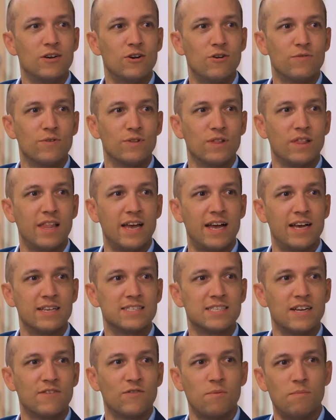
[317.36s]
over the
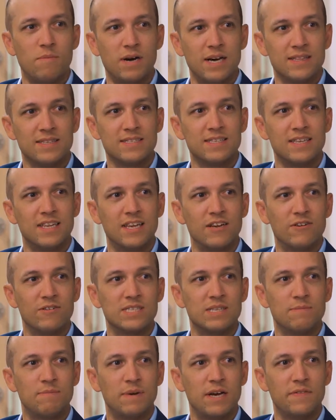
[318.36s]
last several months and
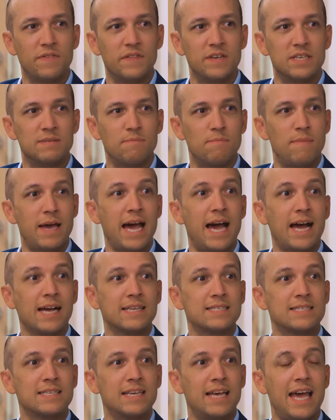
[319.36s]
years about this
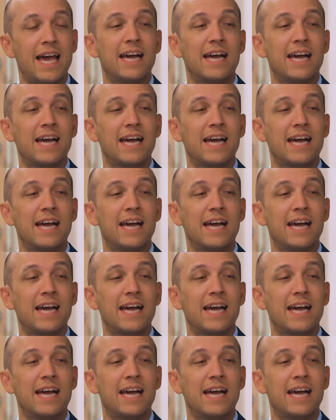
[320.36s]
mass